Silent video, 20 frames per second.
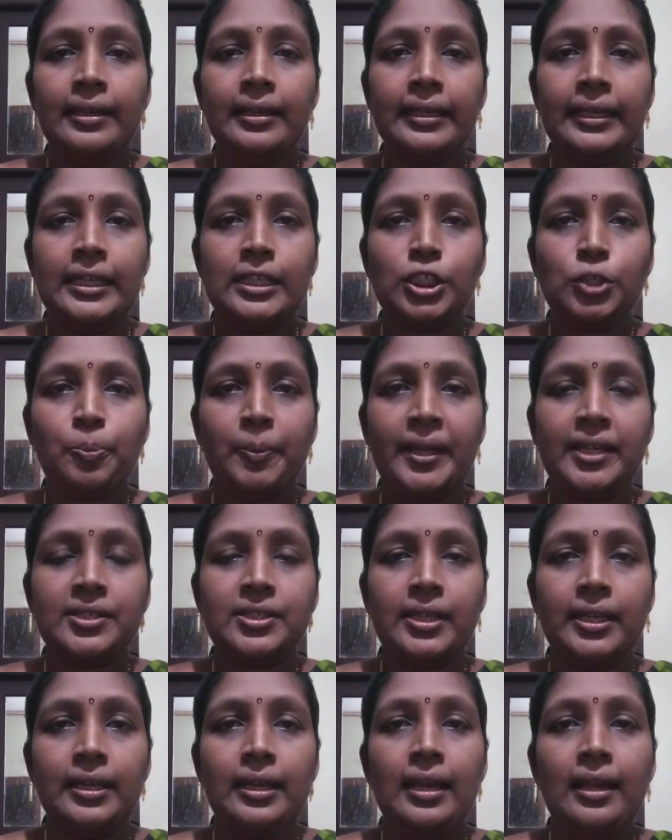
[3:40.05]

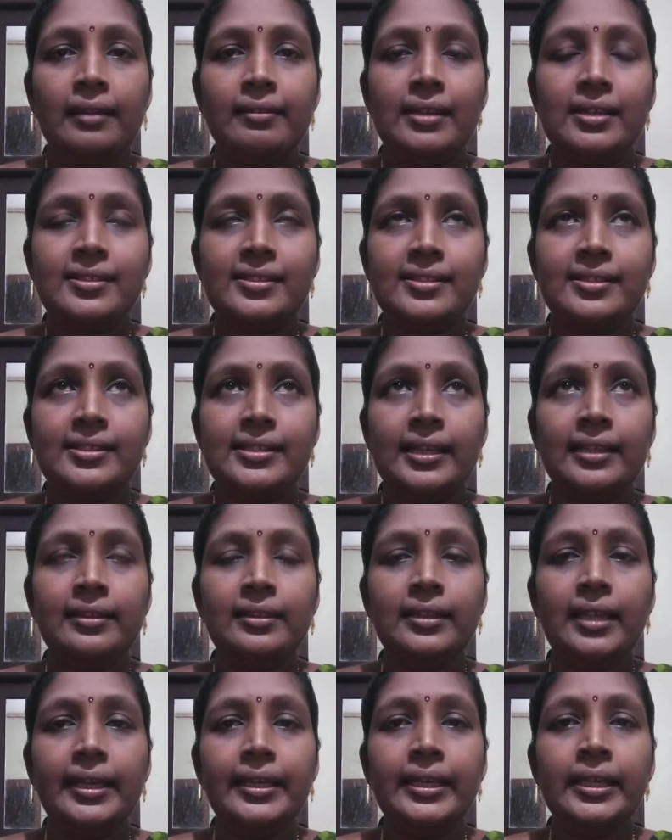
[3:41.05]
inspiration. The
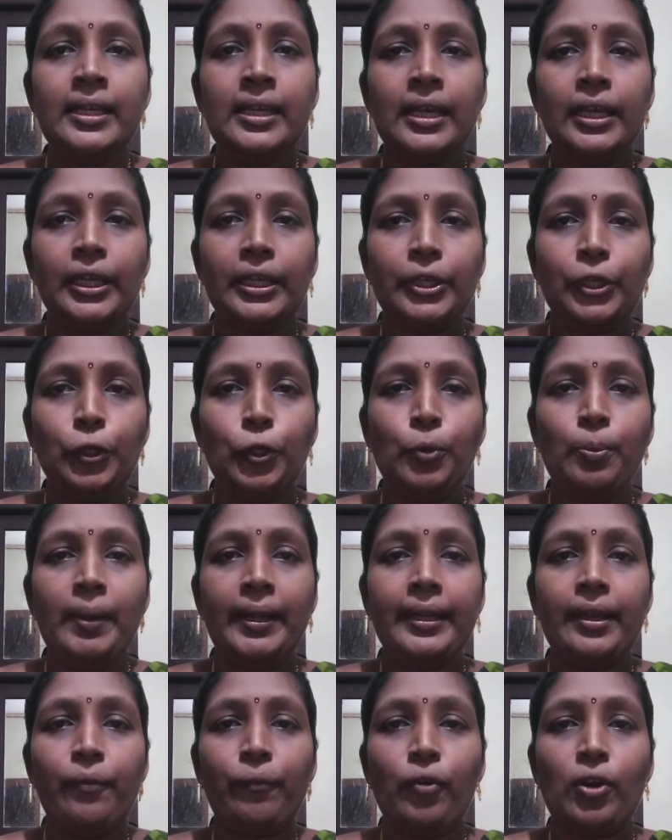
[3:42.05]
strengthening
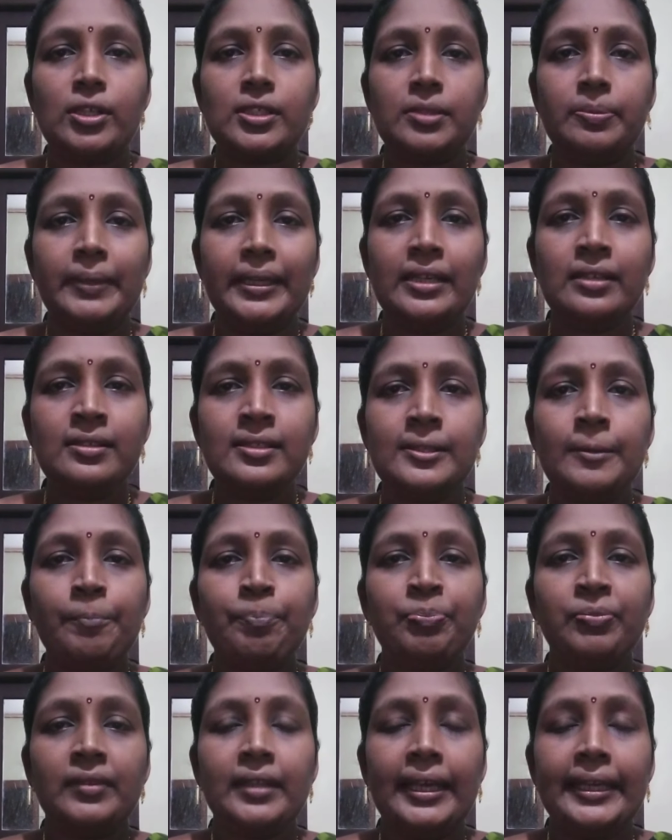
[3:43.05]
human efforts means
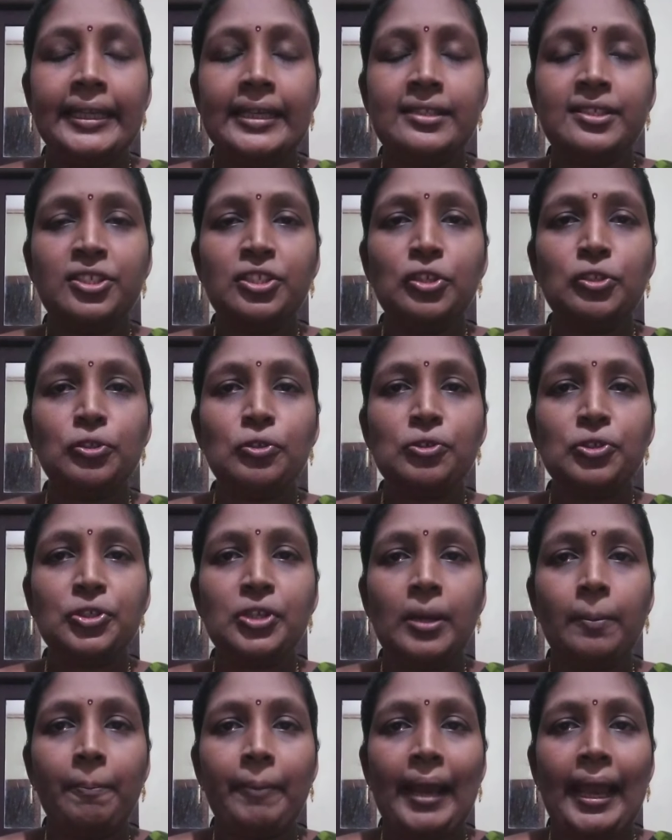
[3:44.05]
the
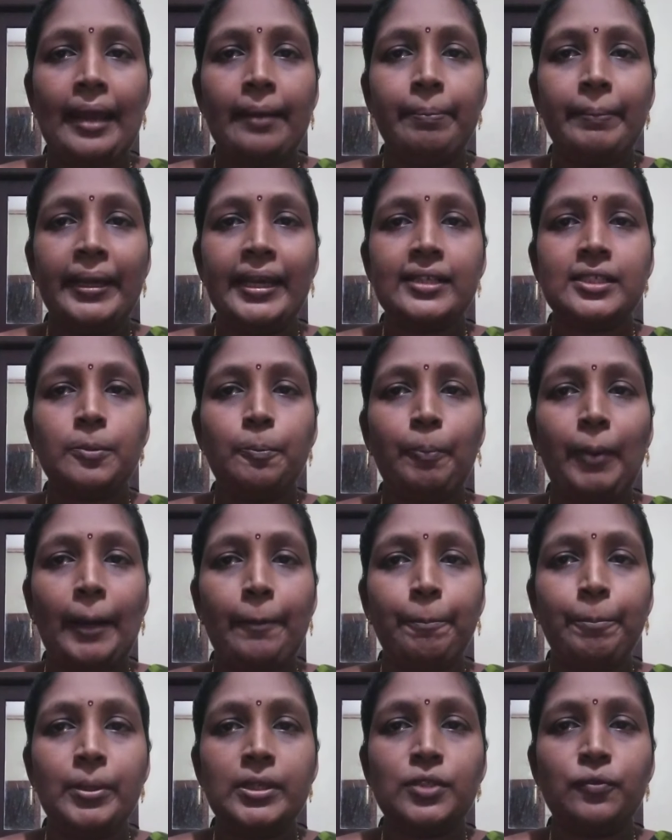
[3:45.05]
institutional plan makes
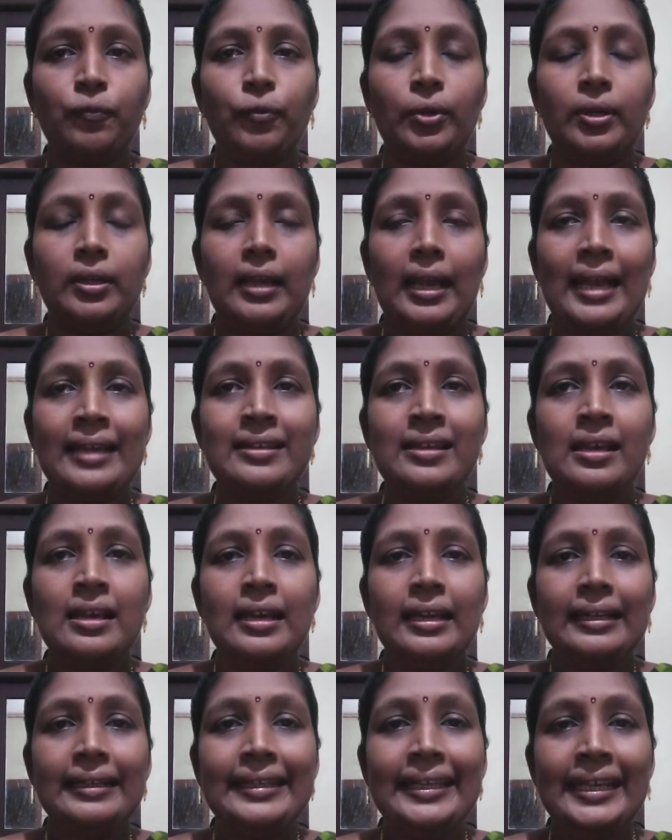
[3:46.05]
purposeful and
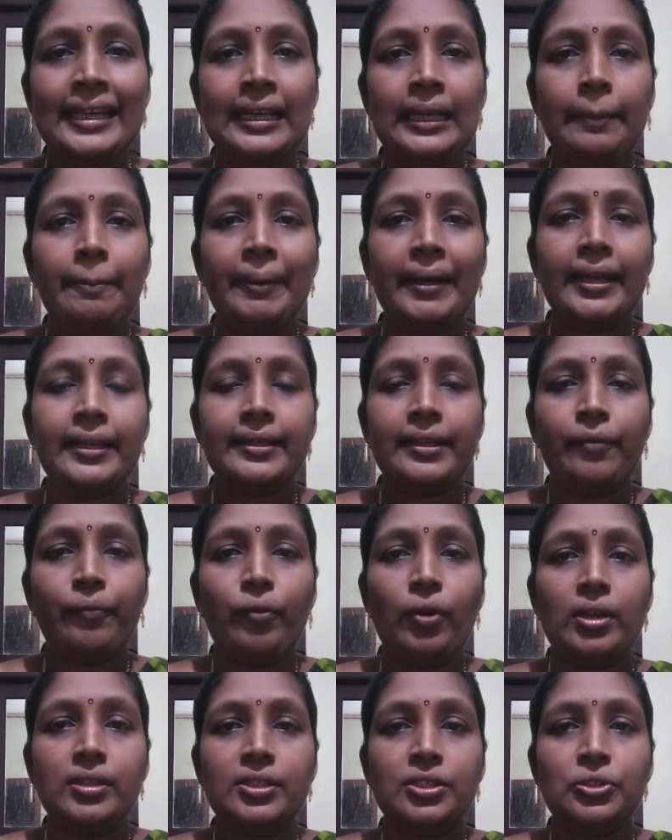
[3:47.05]
deliberate
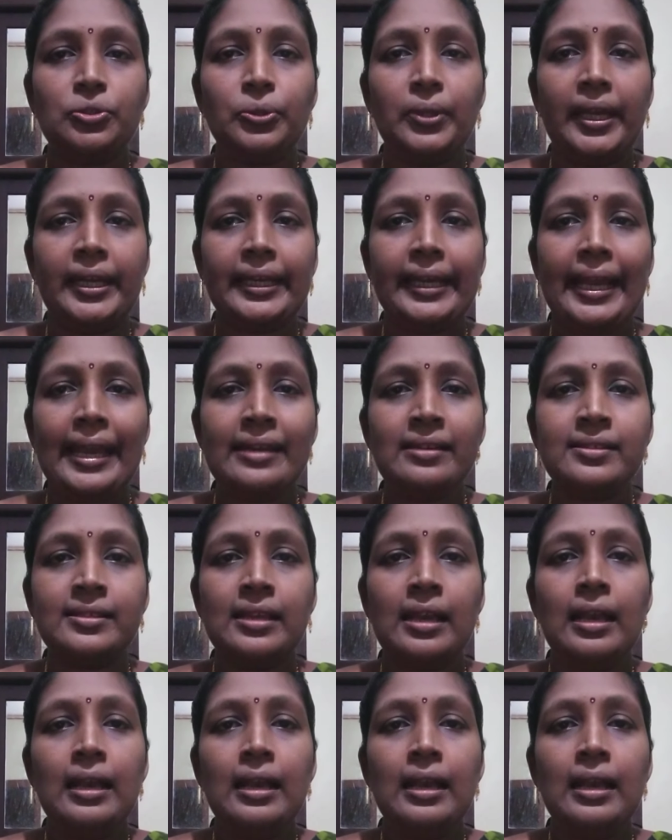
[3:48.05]
efforts to enhance